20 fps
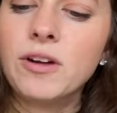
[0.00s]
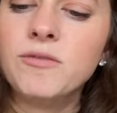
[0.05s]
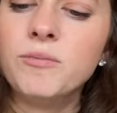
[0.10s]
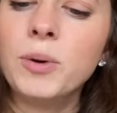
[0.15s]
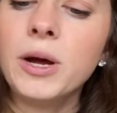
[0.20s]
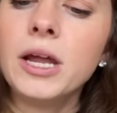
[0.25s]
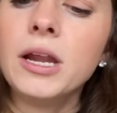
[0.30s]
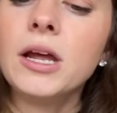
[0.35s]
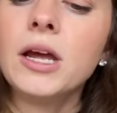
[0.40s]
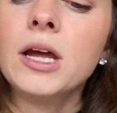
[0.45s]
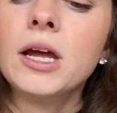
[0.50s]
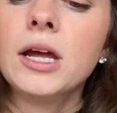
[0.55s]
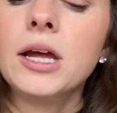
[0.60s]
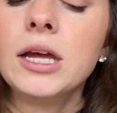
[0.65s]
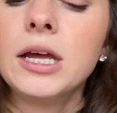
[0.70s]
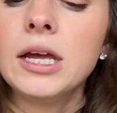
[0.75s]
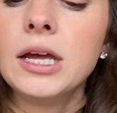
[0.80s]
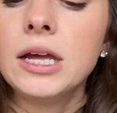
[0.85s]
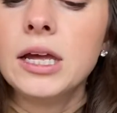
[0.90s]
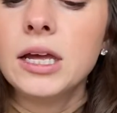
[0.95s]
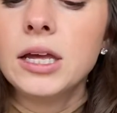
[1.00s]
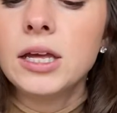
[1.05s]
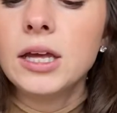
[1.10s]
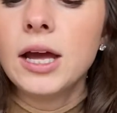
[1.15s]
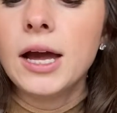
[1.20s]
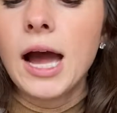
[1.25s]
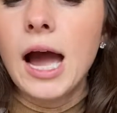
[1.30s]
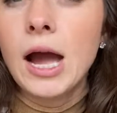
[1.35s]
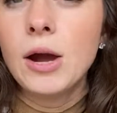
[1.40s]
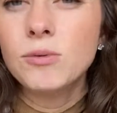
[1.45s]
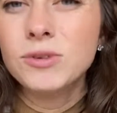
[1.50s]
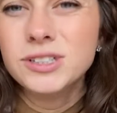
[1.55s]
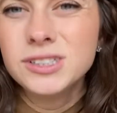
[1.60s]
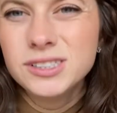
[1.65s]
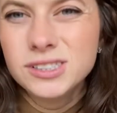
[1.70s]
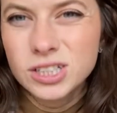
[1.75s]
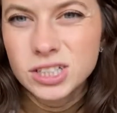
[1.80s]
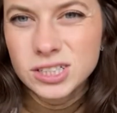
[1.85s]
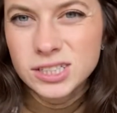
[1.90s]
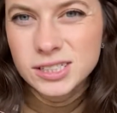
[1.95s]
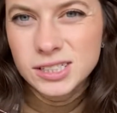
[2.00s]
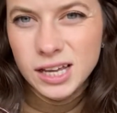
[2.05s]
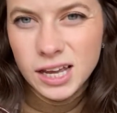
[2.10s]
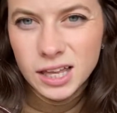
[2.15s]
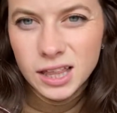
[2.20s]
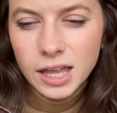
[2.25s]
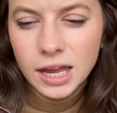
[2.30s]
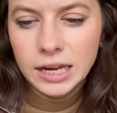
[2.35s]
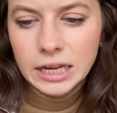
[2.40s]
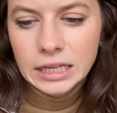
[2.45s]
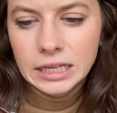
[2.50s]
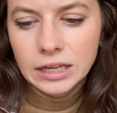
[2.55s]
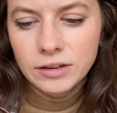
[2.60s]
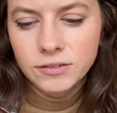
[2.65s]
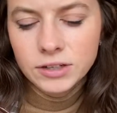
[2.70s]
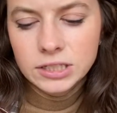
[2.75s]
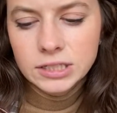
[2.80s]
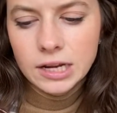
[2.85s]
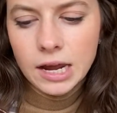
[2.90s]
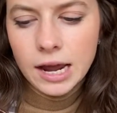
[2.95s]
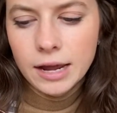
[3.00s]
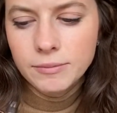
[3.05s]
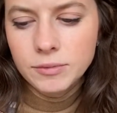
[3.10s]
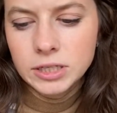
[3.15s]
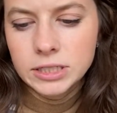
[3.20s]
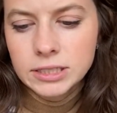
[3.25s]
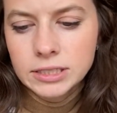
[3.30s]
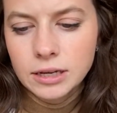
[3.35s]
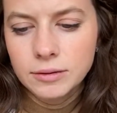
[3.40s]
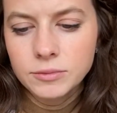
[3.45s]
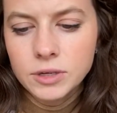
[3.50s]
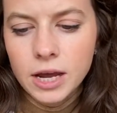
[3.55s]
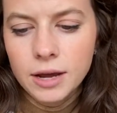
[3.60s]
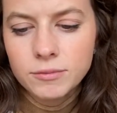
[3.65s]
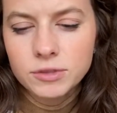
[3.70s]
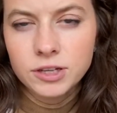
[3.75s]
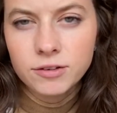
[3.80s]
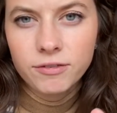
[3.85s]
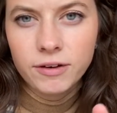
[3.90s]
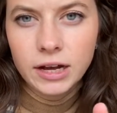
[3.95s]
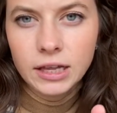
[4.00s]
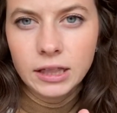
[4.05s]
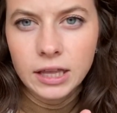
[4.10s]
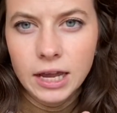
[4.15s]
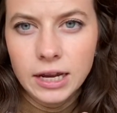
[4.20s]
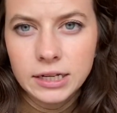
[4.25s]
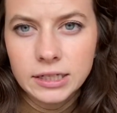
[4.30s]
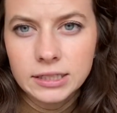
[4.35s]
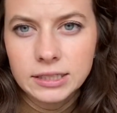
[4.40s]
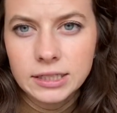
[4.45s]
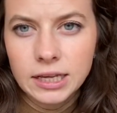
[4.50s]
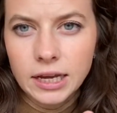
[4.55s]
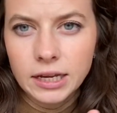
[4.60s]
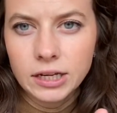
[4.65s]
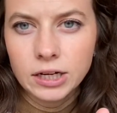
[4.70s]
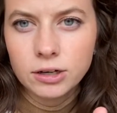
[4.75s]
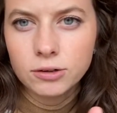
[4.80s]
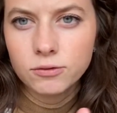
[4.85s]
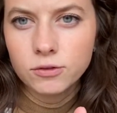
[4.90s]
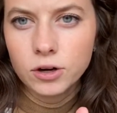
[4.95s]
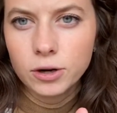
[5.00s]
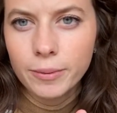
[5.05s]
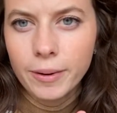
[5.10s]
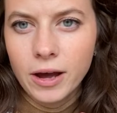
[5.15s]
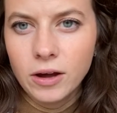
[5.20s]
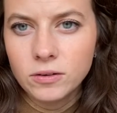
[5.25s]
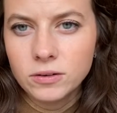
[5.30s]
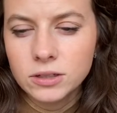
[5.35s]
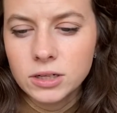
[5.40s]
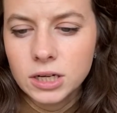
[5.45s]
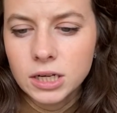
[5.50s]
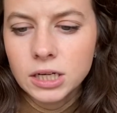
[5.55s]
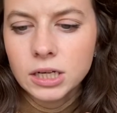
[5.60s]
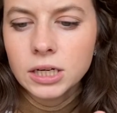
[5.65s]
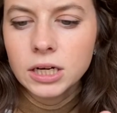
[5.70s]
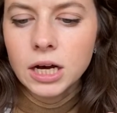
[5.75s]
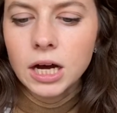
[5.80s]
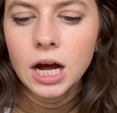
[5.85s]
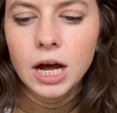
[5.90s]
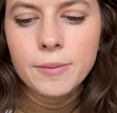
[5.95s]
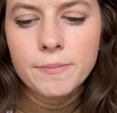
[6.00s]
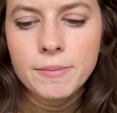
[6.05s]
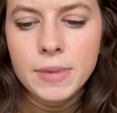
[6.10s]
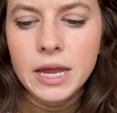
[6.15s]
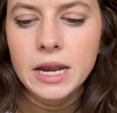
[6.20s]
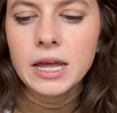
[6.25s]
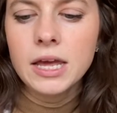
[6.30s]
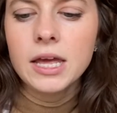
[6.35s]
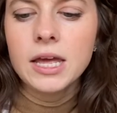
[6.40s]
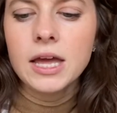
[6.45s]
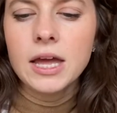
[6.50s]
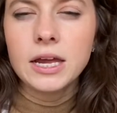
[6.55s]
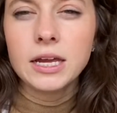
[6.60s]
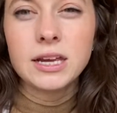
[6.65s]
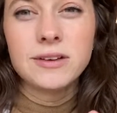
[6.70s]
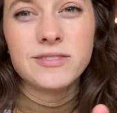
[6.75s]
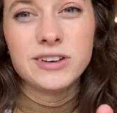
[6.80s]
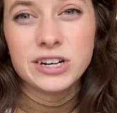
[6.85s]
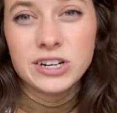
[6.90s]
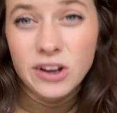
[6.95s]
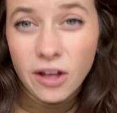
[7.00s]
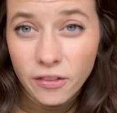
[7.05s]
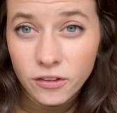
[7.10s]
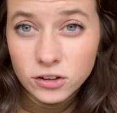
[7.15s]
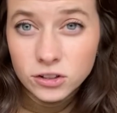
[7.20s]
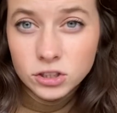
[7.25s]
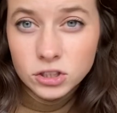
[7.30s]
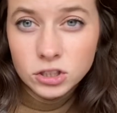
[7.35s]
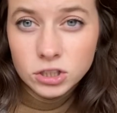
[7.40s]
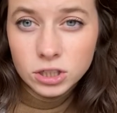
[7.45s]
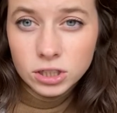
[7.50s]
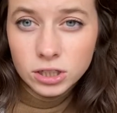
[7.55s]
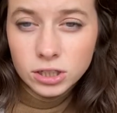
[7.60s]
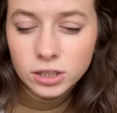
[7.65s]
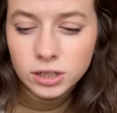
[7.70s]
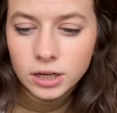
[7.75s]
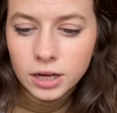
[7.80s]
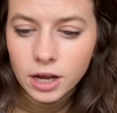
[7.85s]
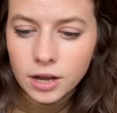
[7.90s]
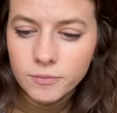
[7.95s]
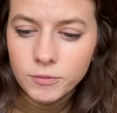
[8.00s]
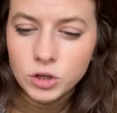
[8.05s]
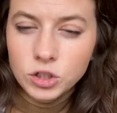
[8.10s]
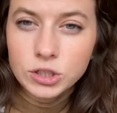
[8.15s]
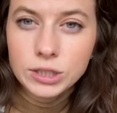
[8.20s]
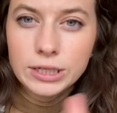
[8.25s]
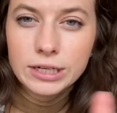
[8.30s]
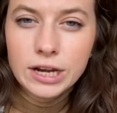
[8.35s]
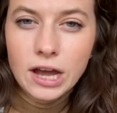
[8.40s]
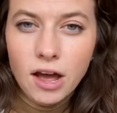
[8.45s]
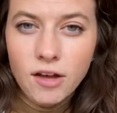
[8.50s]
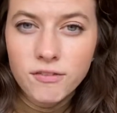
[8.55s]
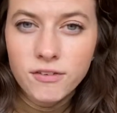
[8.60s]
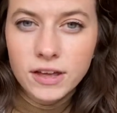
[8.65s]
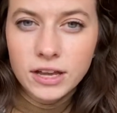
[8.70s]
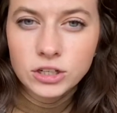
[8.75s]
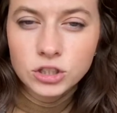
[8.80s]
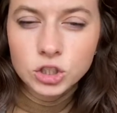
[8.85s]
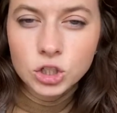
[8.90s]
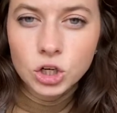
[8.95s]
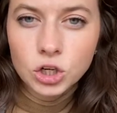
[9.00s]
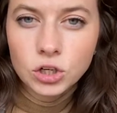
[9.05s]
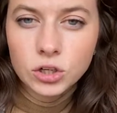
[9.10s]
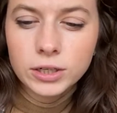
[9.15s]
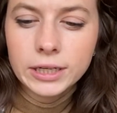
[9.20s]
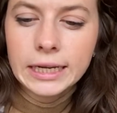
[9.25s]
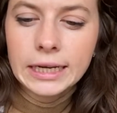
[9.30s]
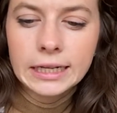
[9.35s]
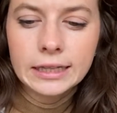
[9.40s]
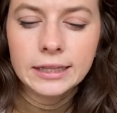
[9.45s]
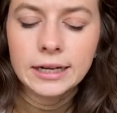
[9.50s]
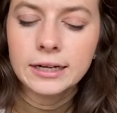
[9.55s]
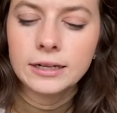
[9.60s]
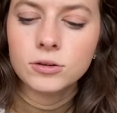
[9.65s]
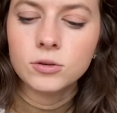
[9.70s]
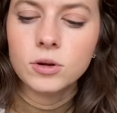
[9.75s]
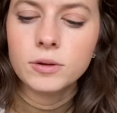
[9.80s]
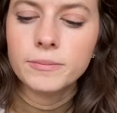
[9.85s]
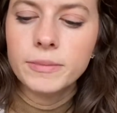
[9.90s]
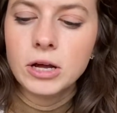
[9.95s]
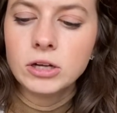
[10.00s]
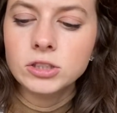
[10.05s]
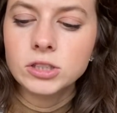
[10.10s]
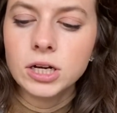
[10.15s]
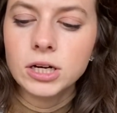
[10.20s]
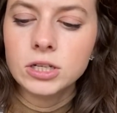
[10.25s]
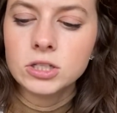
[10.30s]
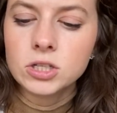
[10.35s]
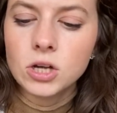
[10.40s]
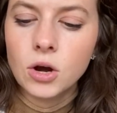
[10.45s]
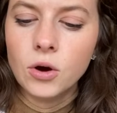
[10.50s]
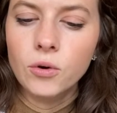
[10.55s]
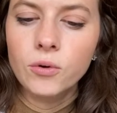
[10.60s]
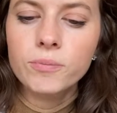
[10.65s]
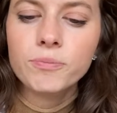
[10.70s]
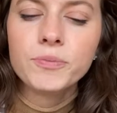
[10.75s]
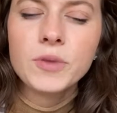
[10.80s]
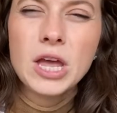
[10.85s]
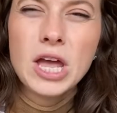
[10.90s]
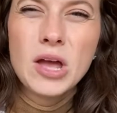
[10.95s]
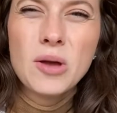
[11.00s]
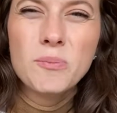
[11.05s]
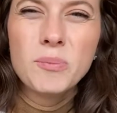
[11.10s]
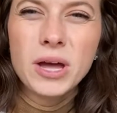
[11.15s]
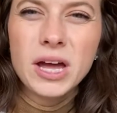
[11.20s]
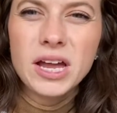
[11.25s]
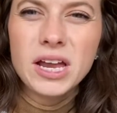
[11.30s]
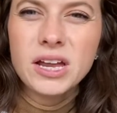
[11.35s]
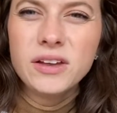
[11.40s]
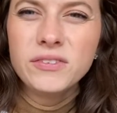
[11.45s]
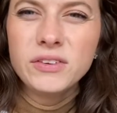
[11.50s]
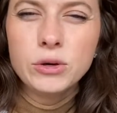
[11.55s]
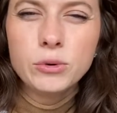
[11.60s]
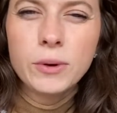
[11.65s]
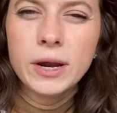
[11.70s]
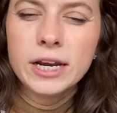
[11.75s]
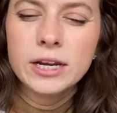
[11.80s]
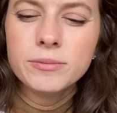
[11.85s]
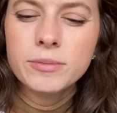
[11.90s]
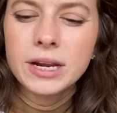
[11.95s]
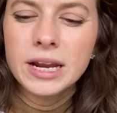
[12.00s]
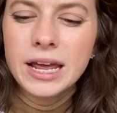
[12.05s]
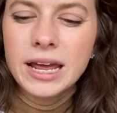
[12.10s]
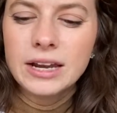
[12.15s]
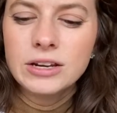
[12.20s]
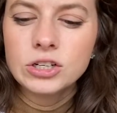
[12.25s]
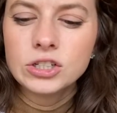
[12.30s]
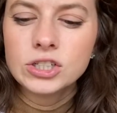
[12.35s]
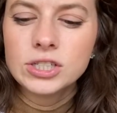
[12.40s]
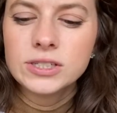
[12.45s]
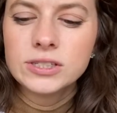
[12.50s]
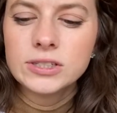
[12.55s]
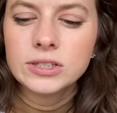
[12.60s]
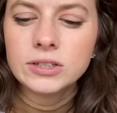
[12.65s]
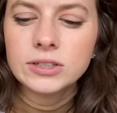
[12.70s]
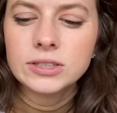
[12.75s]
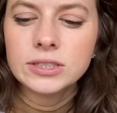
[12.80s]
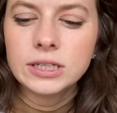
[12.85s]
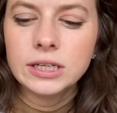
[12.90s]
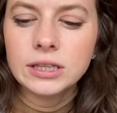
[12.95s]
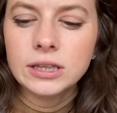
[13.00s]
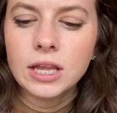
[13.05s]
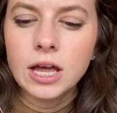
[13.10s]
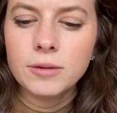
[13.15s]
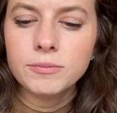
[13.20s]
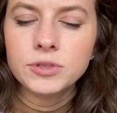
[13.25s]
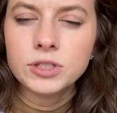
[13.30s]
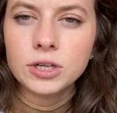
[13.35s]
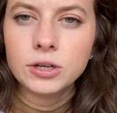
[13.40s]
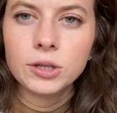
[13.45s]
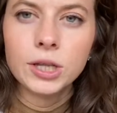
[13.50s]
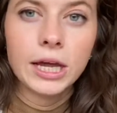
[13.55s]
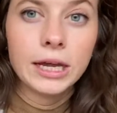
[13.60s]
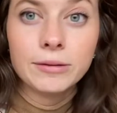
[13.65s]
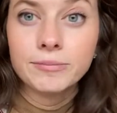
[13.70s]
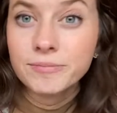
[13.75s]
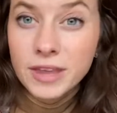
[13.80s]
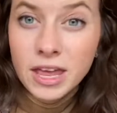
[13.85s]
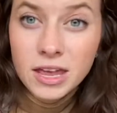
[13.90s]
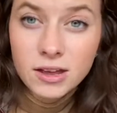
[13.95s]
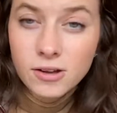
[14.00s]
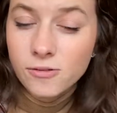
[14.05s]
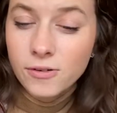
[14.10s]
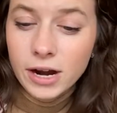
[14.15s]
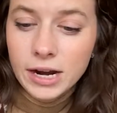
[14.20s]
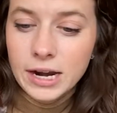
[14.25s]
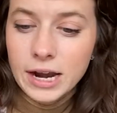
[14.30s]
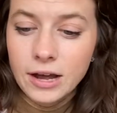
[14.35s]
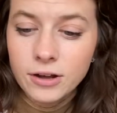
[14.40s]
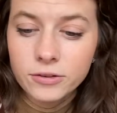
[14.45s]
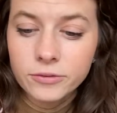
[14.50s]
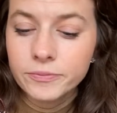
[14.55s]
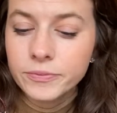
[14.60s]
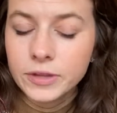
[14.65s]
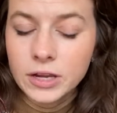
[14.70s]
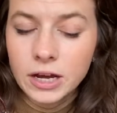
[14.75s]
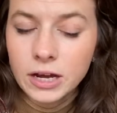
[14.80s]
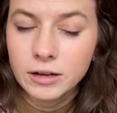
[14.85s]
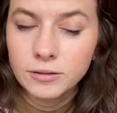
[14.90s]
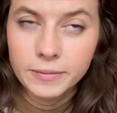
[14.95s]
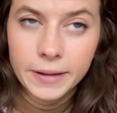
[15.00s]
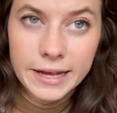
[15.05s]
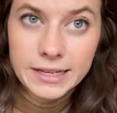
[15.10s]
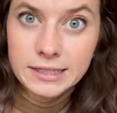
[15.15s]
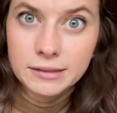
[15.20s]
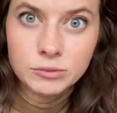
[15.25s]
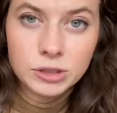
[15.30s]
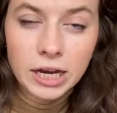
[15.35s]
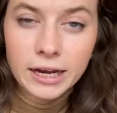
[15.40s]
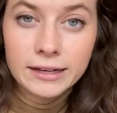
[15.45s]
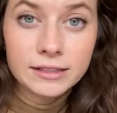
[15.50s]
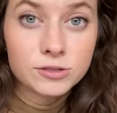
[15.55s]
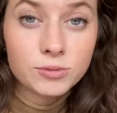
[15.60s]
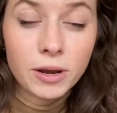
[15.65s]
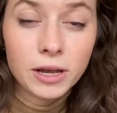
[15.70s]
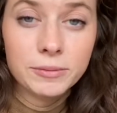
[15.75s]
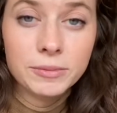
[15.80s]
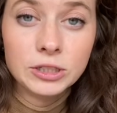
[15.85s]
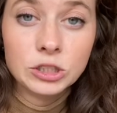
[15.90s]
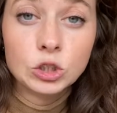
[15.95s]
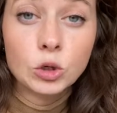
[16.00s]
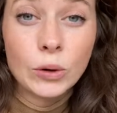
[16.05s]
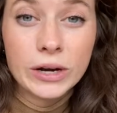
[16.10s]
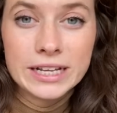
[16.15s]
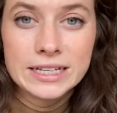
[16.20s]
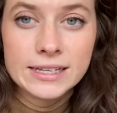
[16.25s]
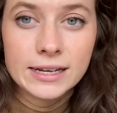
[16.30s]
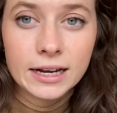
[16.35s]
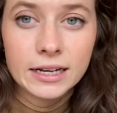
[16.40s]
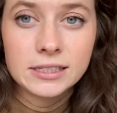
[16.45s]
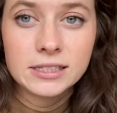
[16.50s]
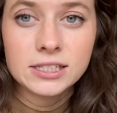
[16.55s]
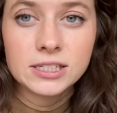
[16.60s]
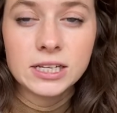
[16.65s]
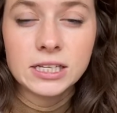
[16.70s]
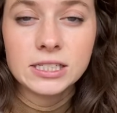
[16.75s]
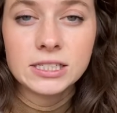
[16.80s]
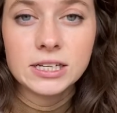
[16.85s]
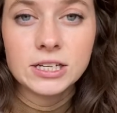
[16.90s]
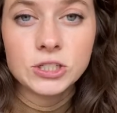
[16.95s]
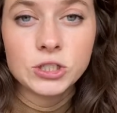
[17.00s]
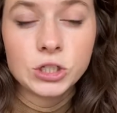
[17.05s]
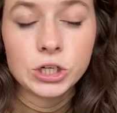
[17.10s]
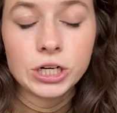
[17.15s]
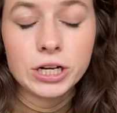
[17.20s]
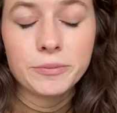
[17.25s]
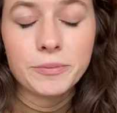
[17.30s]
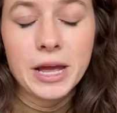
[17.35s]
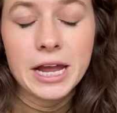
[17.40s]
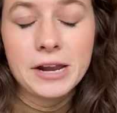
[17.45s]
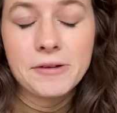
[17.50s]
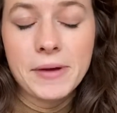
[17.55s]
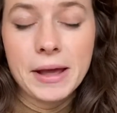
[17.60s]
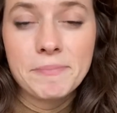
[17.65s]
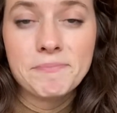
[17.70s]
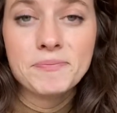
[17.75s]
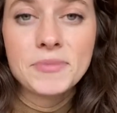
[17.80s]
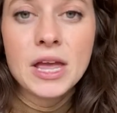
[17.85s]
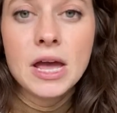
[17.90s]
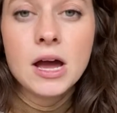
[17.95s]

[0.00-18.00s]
But I would just say like give it time, because sometimes if I let it set here for about a minute and give it another stir, there's enough internal heat that it will melt on its own. But if you wait a minute and you're still seeing lumps, so like right now, as I'm talking, it's probably been 20 seconds since I stirred it, but anyway,